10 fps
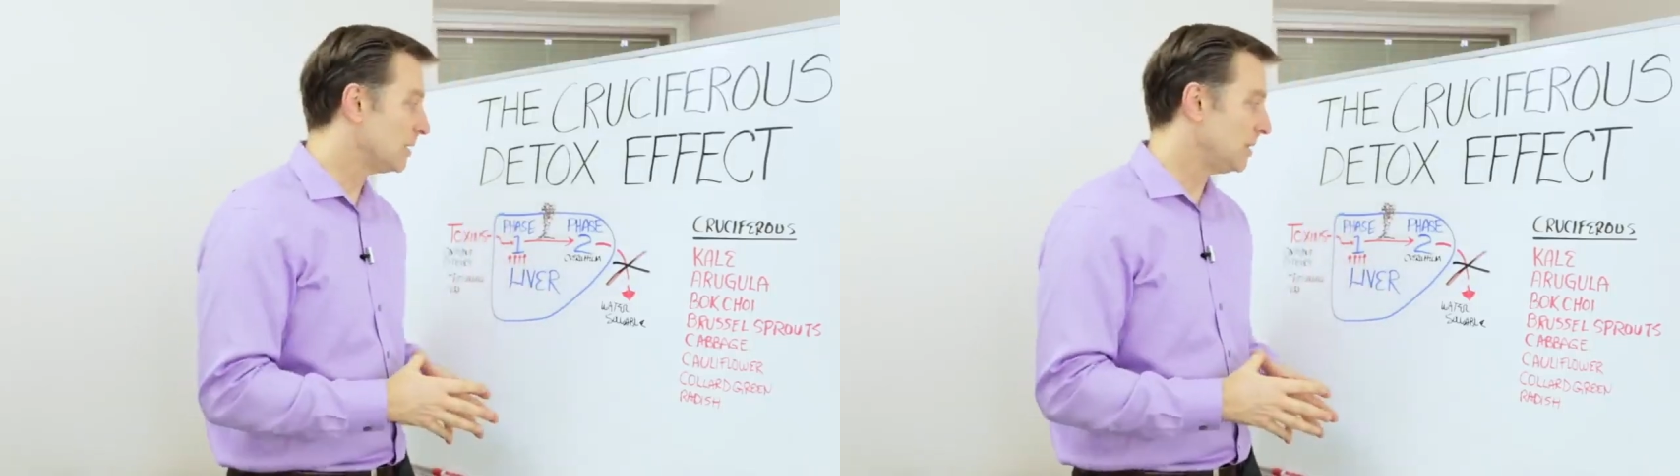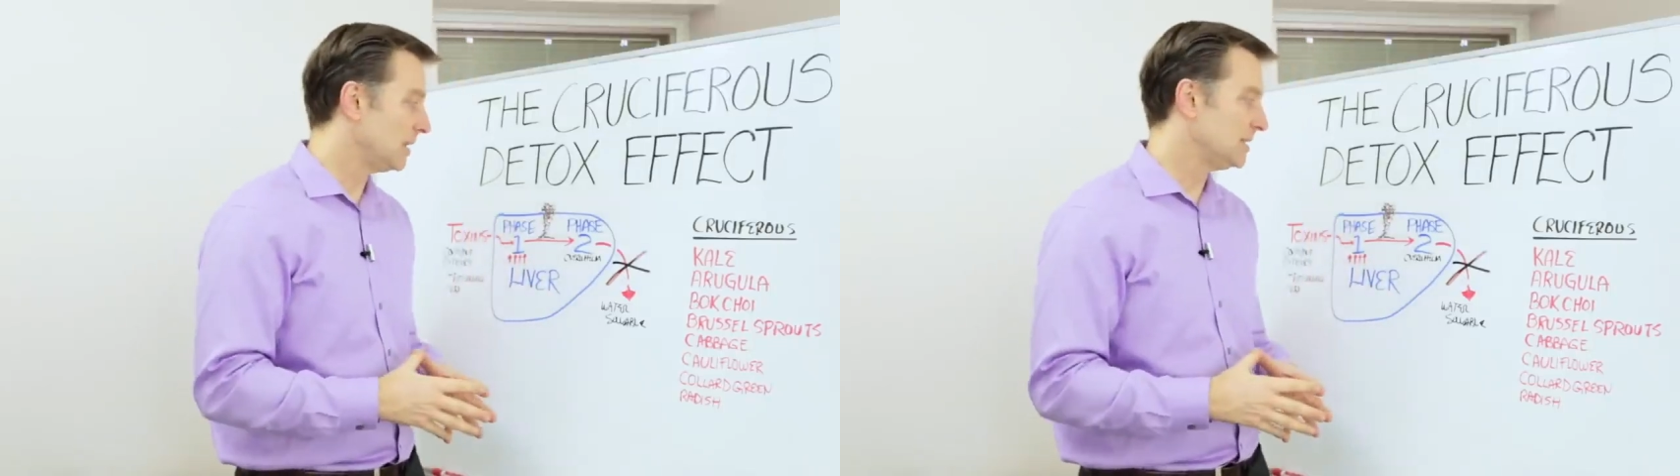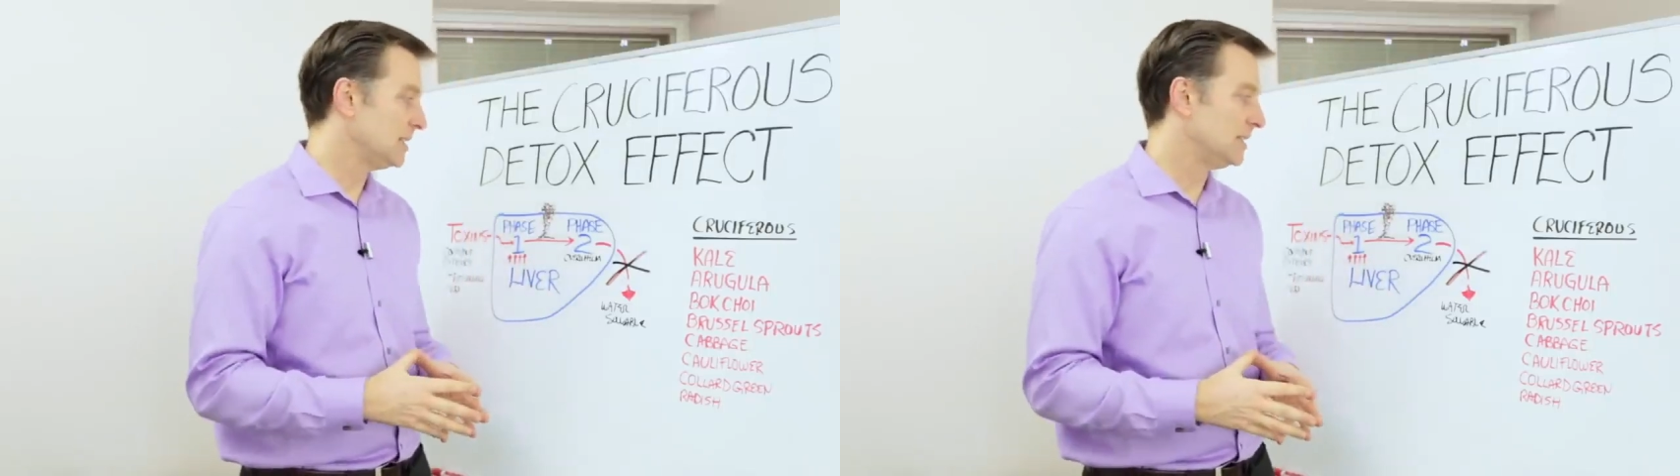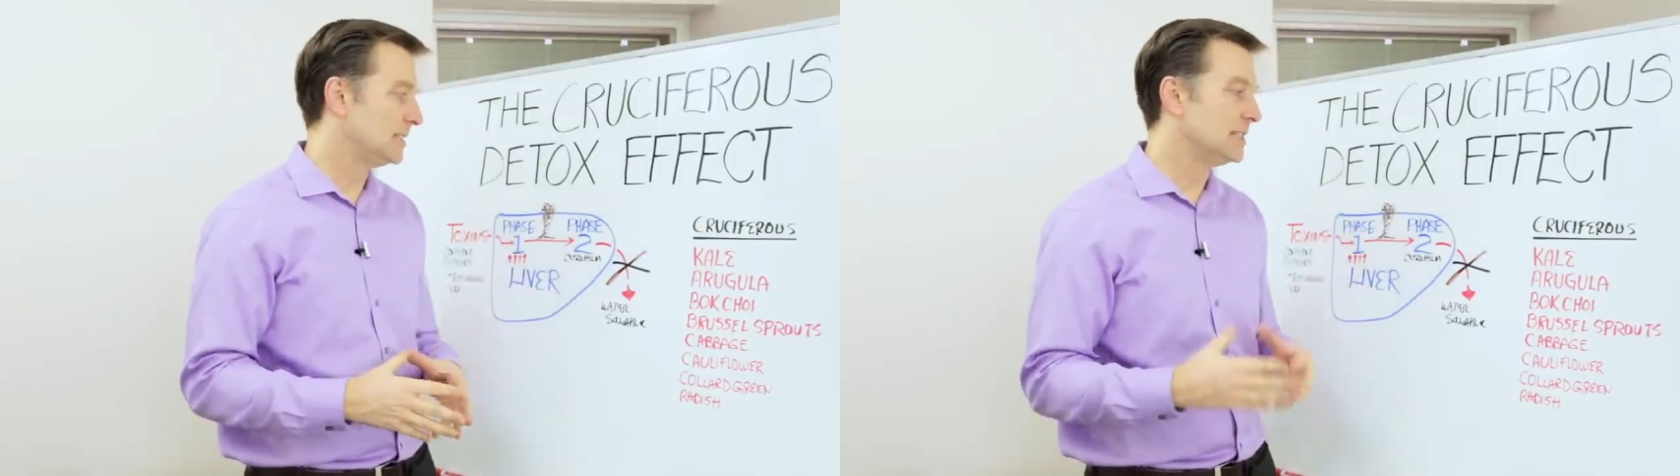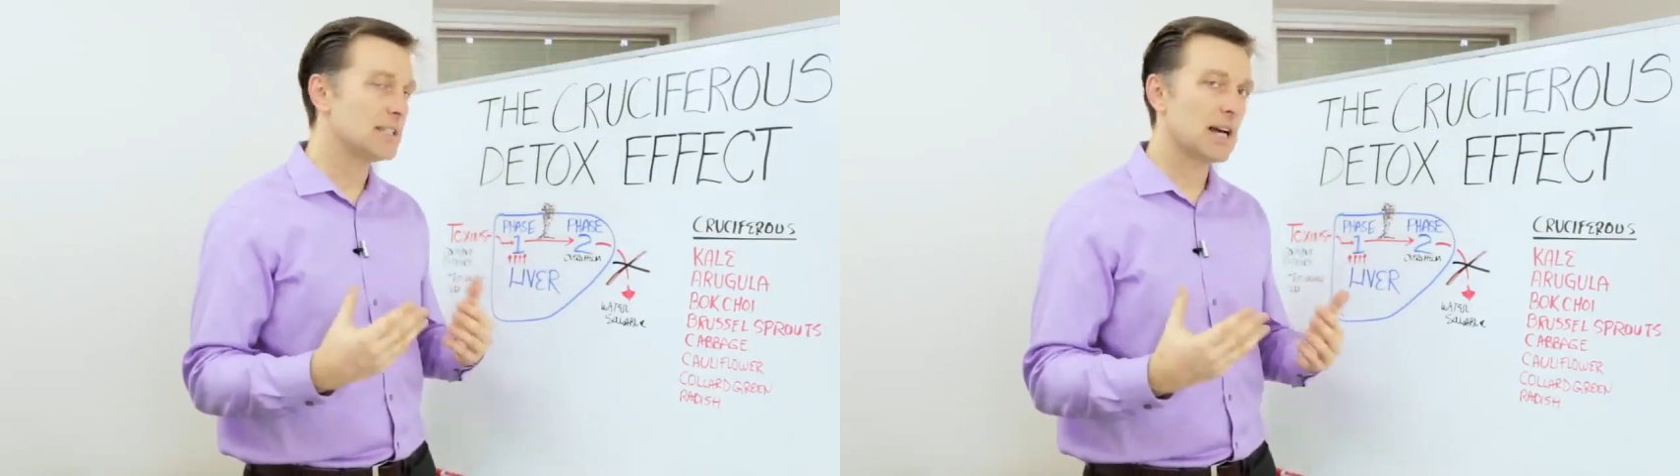ability
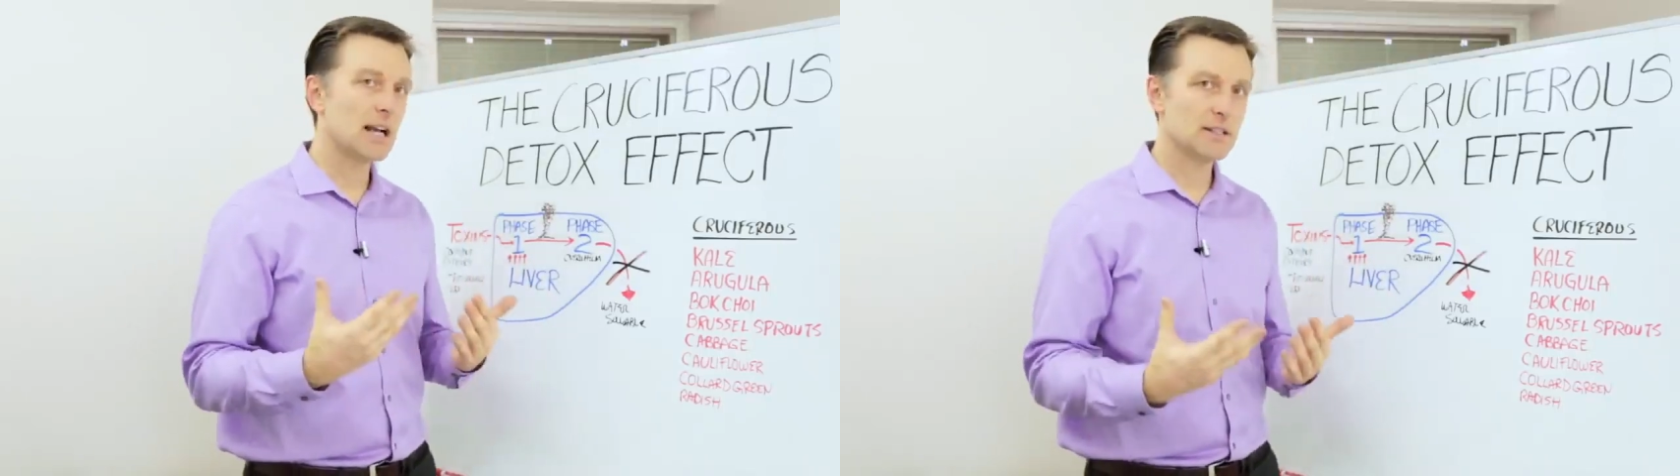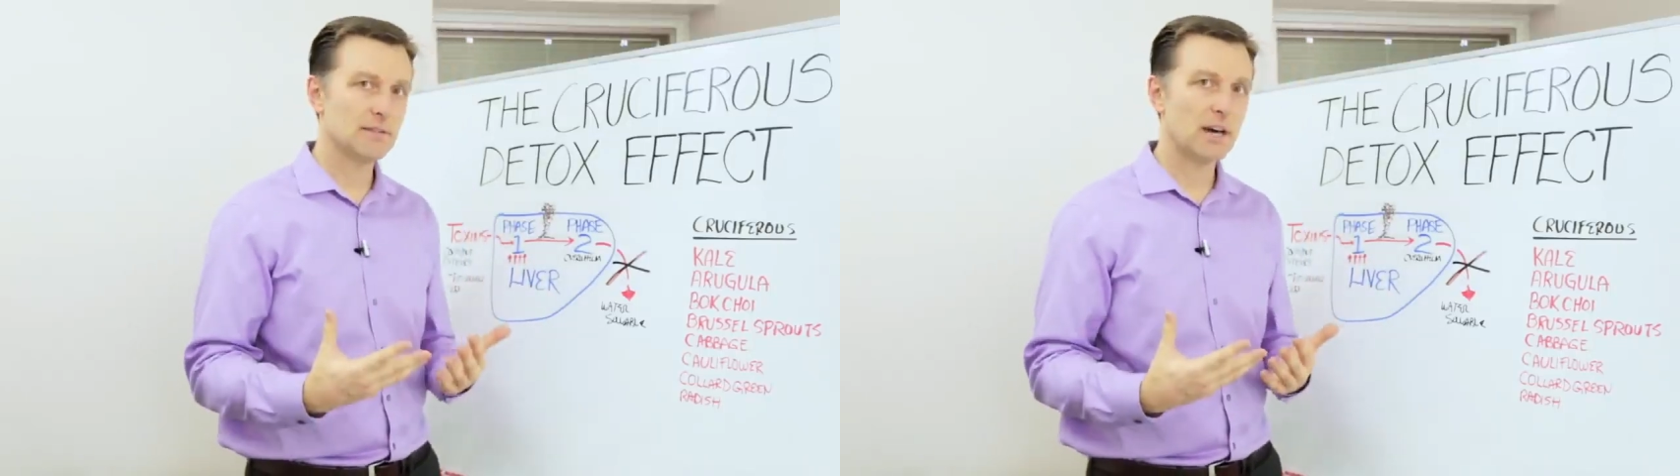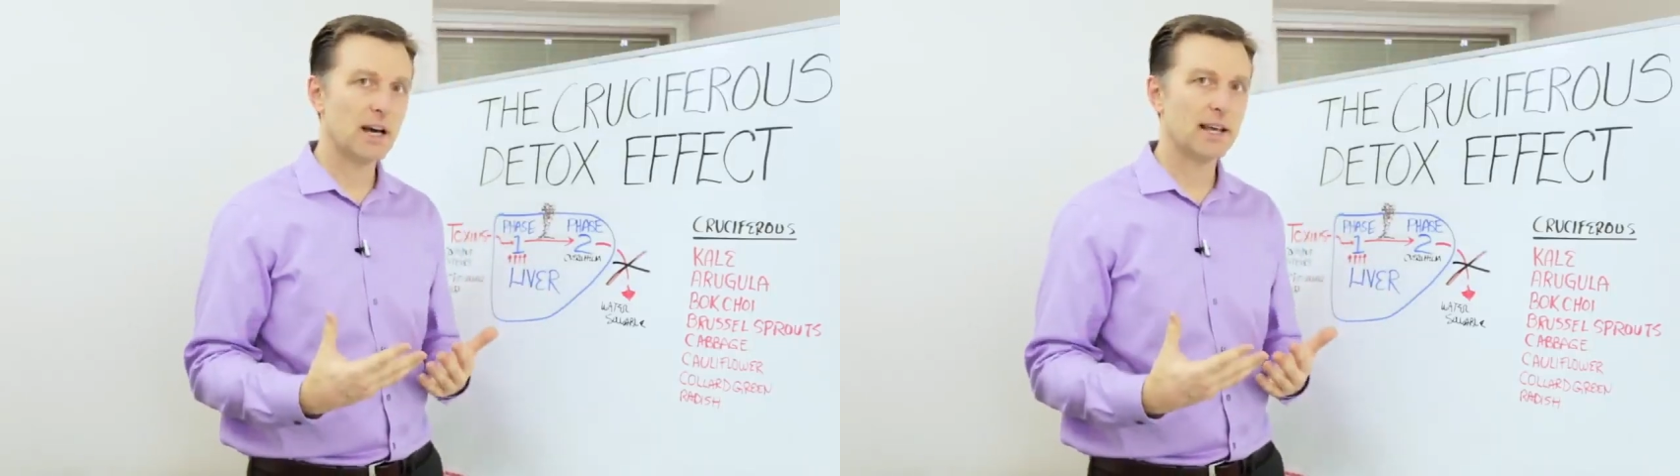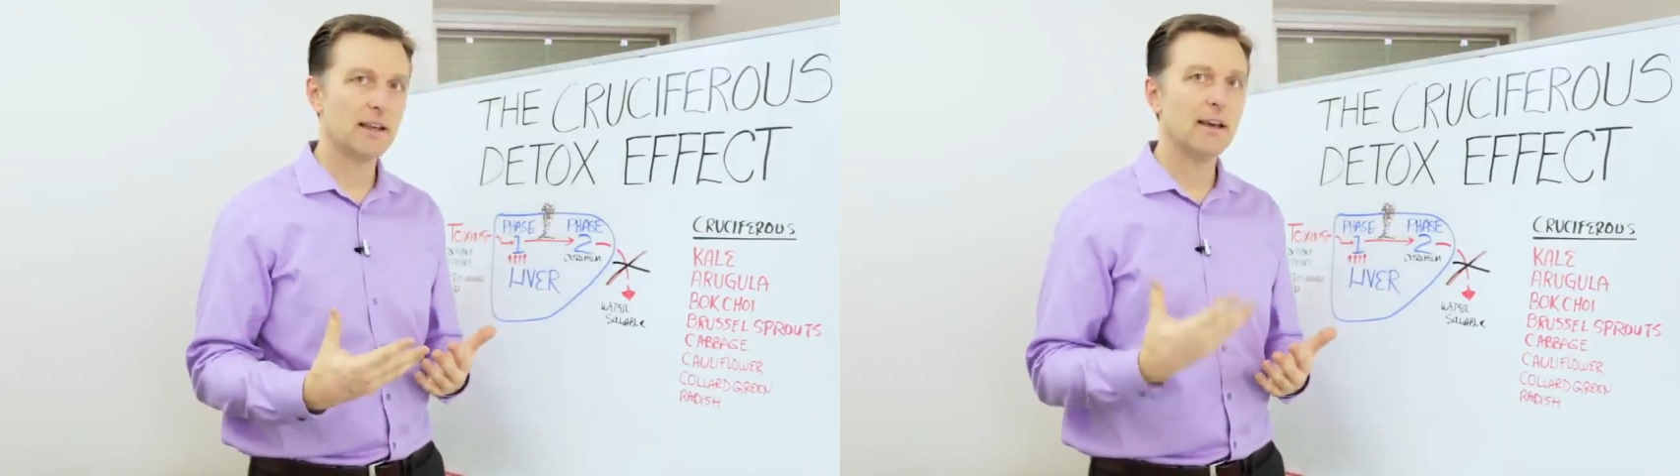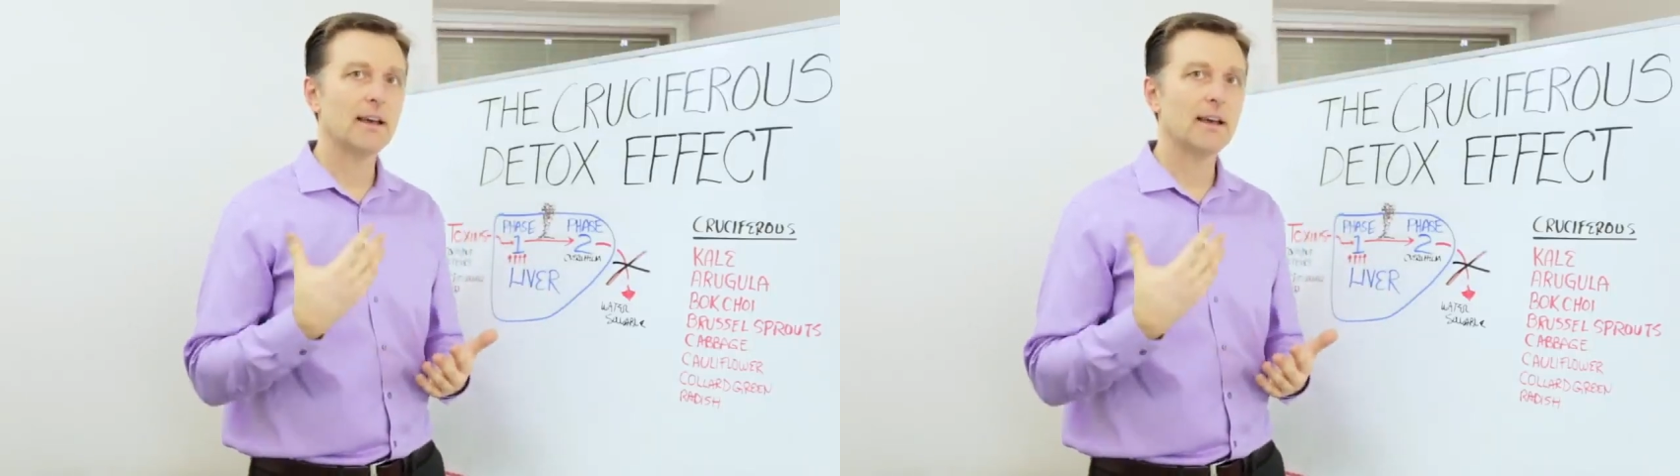to detoxify